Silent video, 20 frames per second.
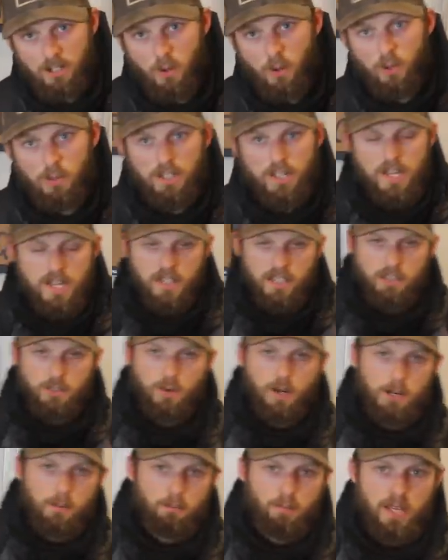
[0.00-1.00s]
cold. You
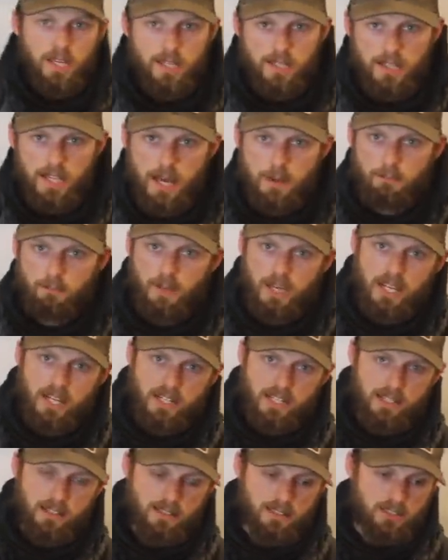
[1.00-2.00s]
wanna pin that
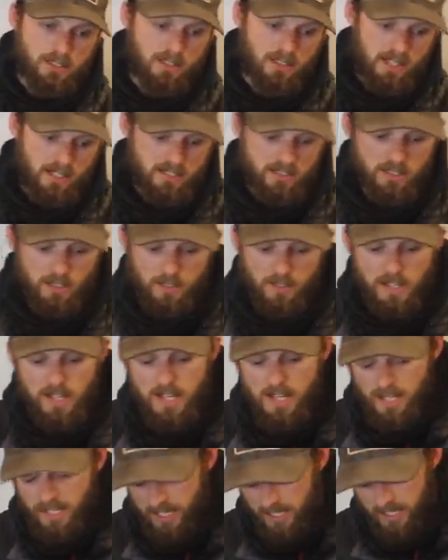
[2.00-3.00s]
bait in the strike zone.
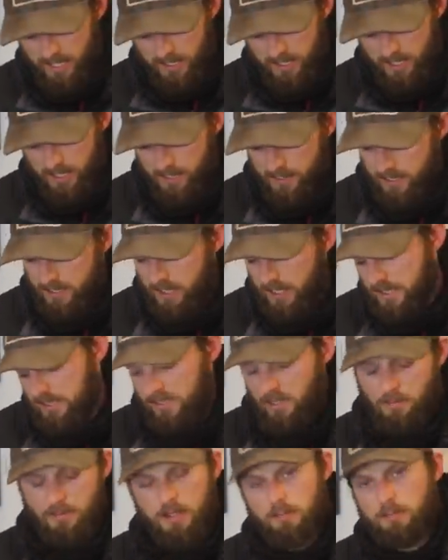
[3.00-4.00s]
And uh, the strike
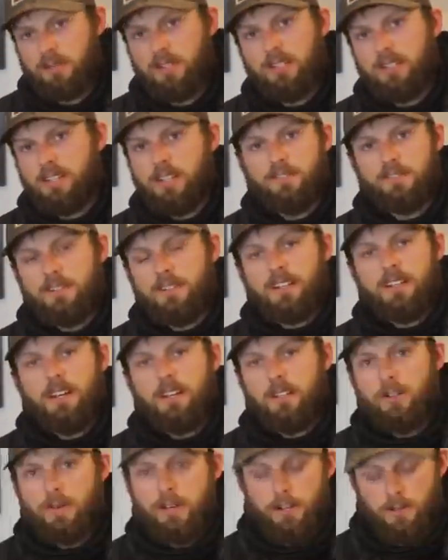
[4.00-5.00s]
zone might be different
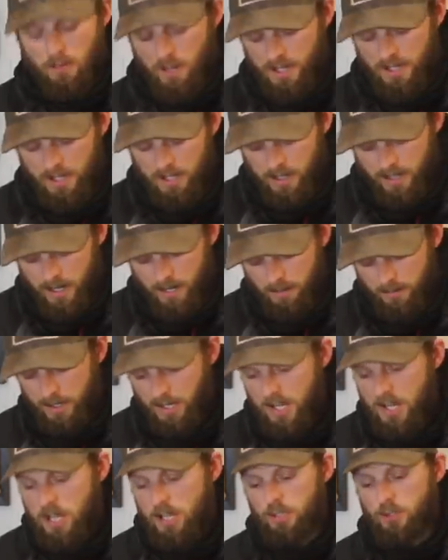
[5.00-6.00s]
kind of no matter where you are,
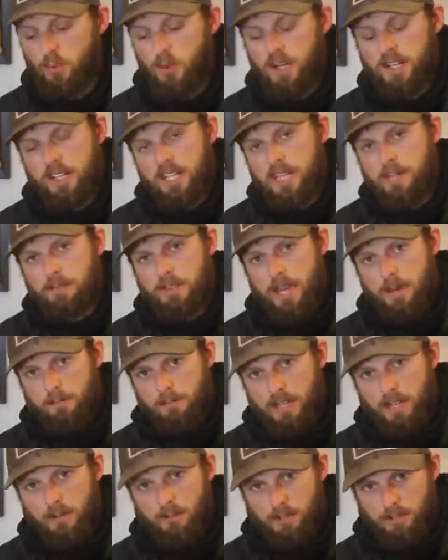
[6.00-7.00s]
but you wanna keep that
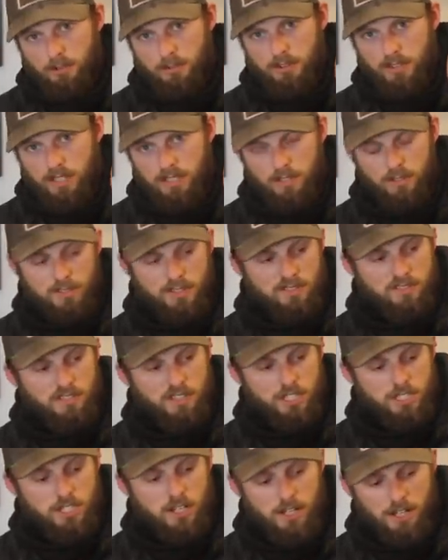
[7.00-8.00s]
bait where you think those
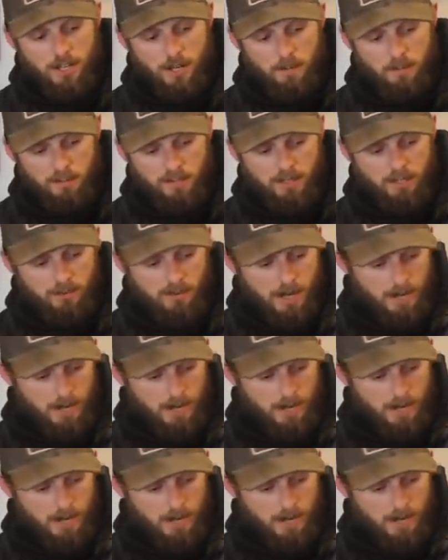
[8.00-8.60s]
fish are gonna be,